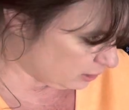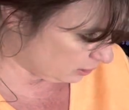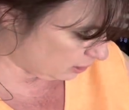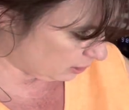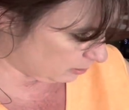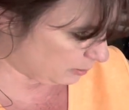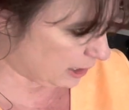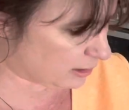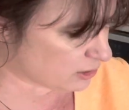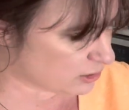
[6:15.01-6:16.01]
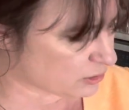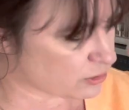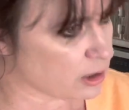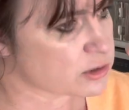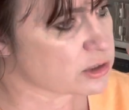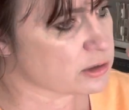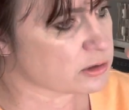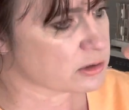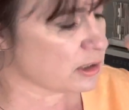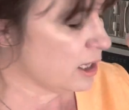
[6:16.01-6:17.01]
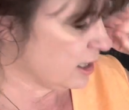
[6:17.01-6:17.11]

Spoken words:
the package instructions,